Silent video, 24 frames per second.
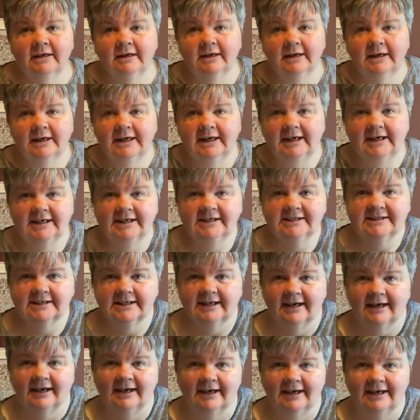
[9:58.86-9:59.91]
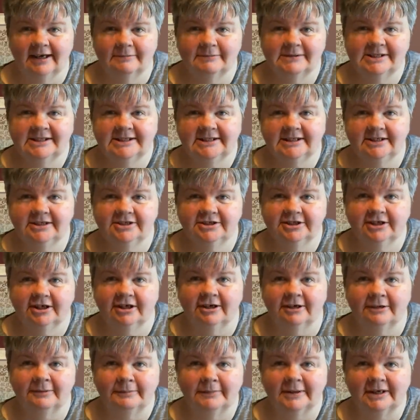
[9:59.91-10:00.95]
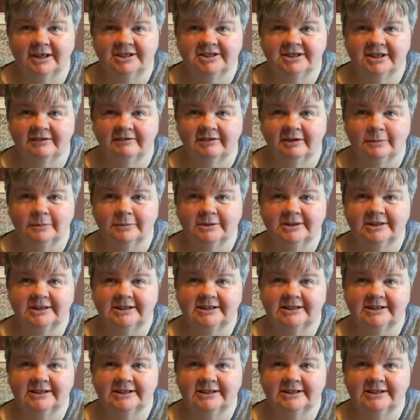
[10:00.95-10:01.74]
is I Am a Stitcher by Cherrywood